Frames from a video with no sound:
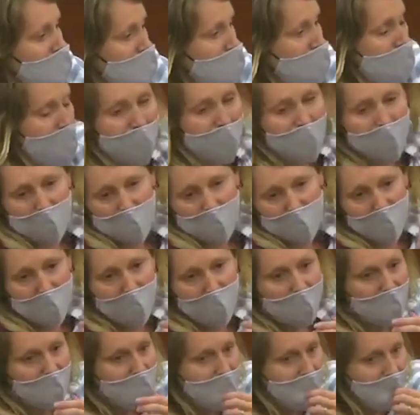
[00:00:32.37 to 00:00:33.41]
that still adheres
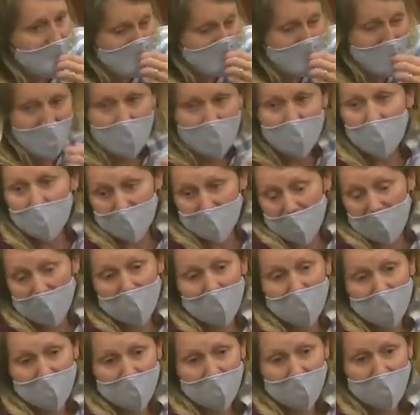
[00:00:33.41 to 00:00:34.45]
to, to neighborhood
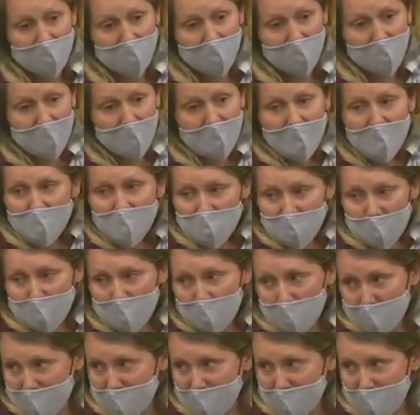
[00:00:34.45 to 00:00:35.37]
character. So